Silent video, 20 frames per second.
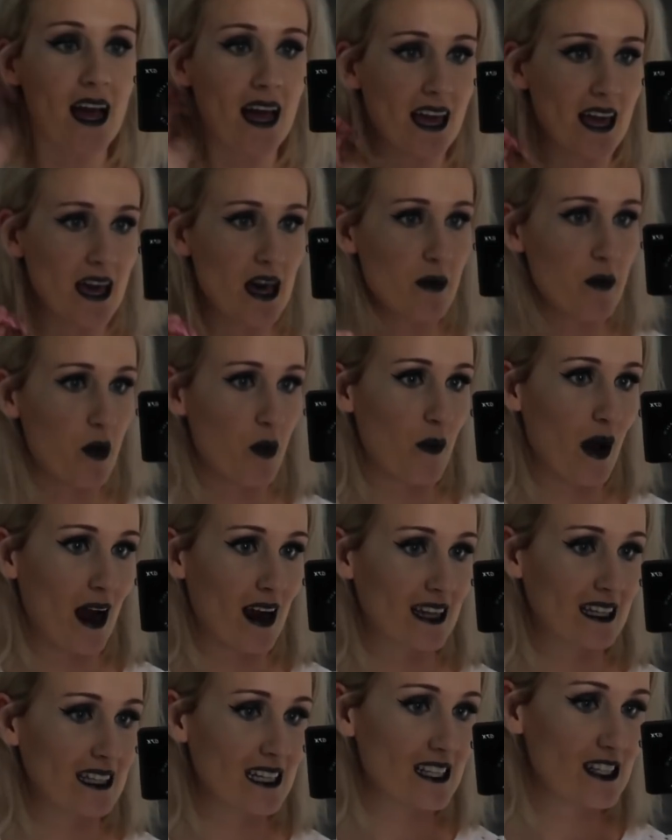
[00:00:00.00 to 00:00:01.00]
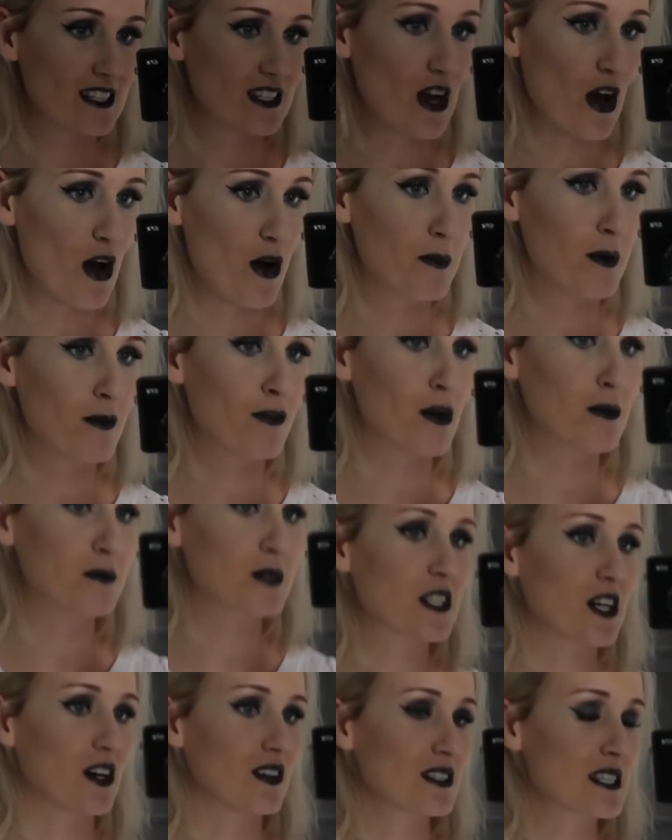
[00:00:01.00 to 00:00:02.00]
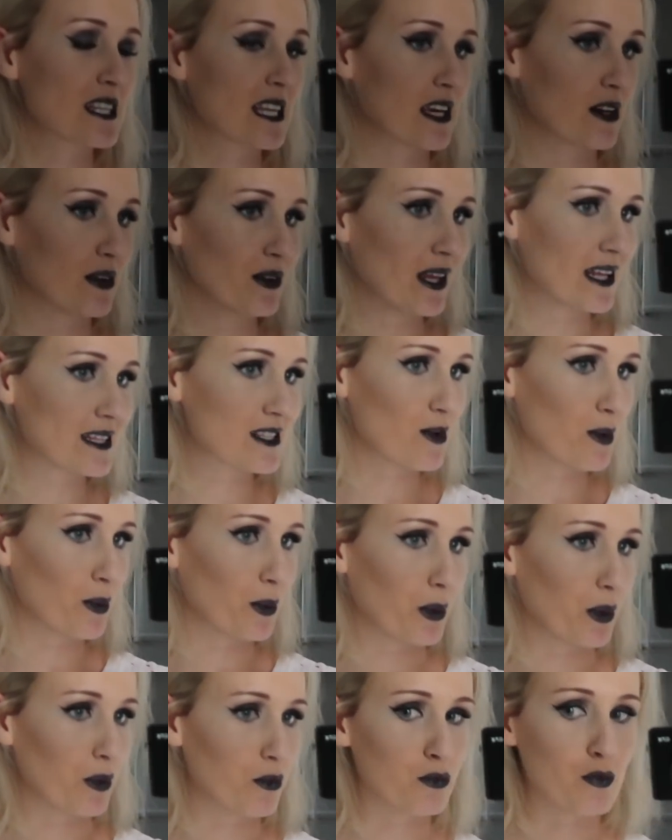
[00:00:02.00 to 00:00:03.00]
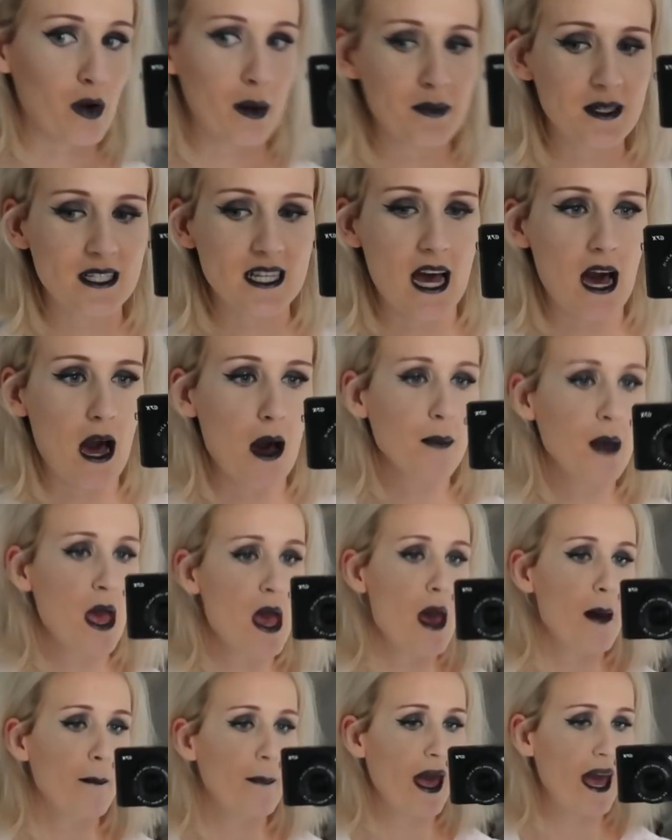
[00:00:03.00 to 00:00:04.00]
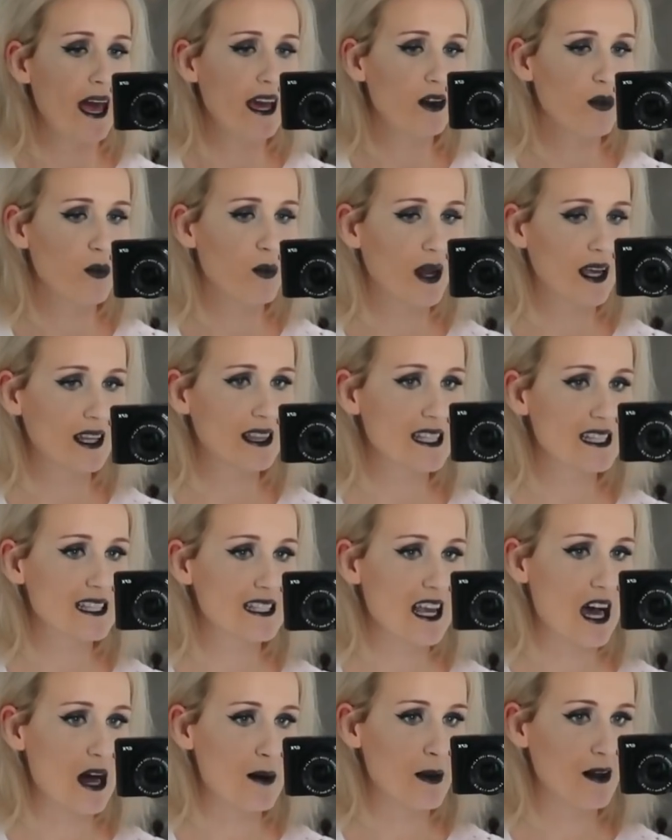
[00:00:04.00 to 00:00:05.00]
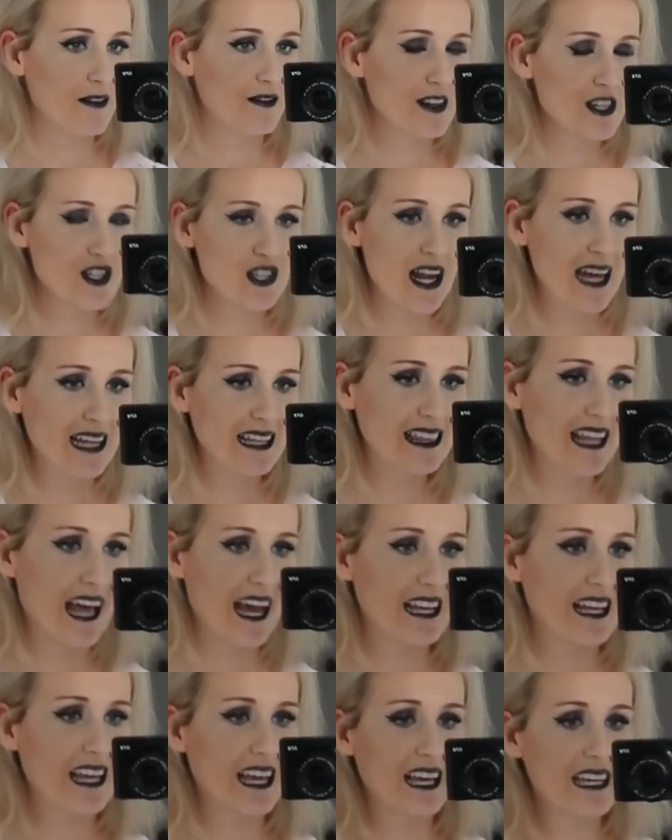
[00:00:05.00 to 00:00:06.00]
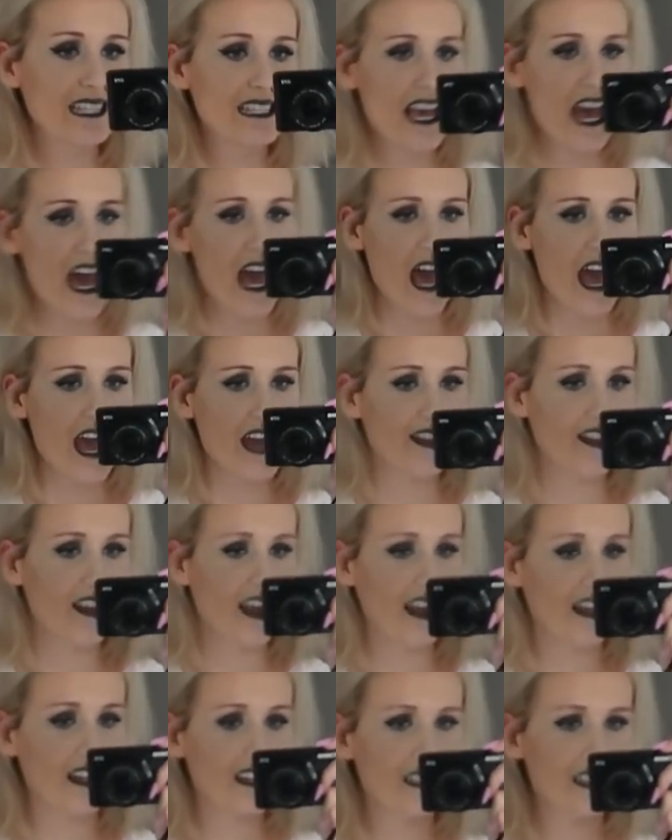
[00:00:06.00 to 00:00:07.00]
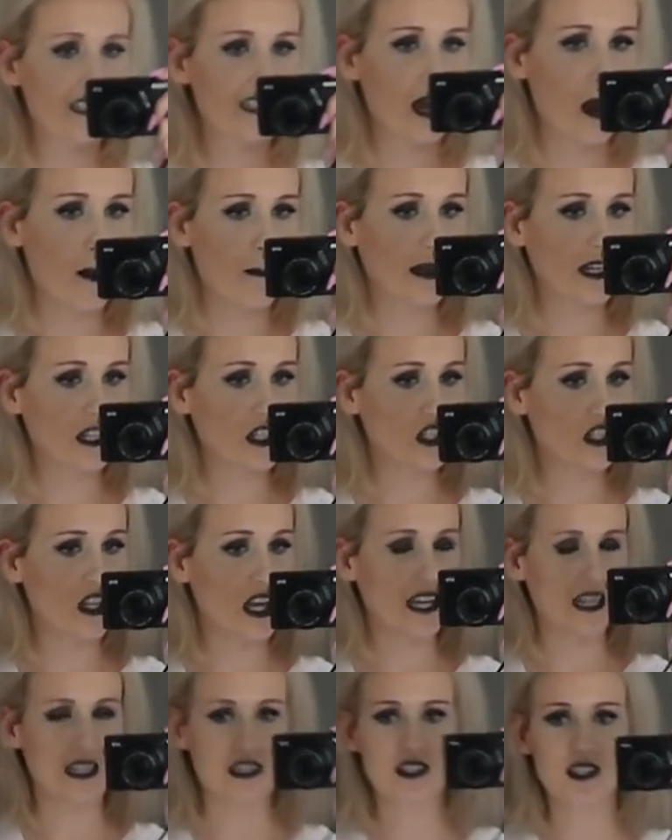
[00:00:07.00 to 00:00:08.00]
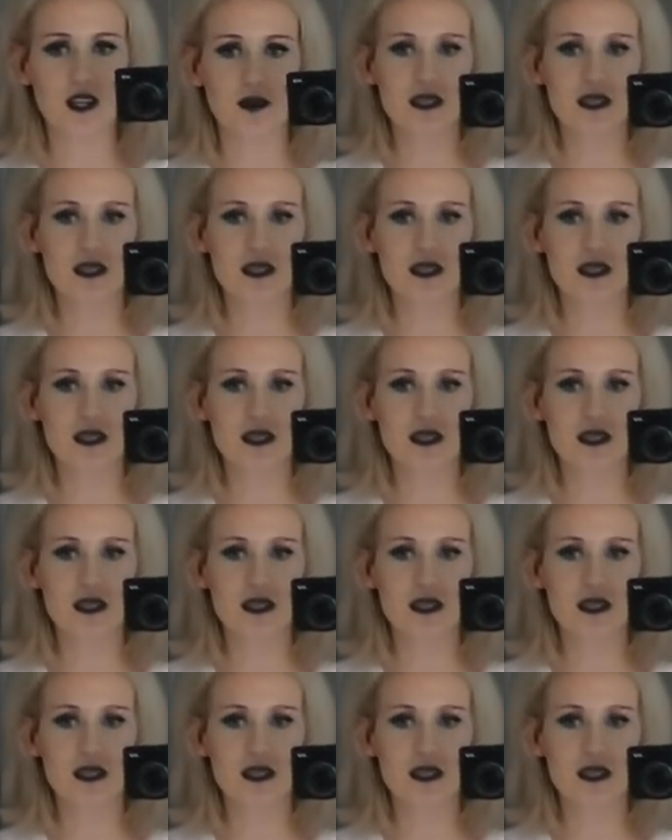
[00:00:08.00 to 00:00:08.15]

I am wearing this top from Dolls Kill that's all ripped up paired with some fishnet leggings and then some jeans.